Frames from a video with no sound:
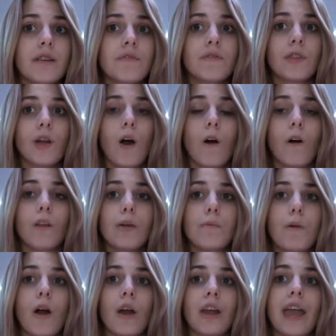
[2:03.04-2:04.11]
up for the holiday
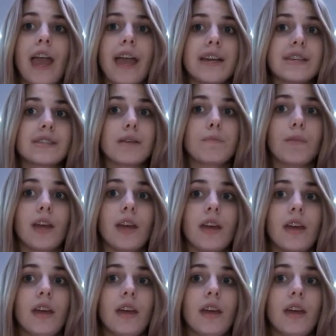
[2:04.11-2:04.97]
party ASAP.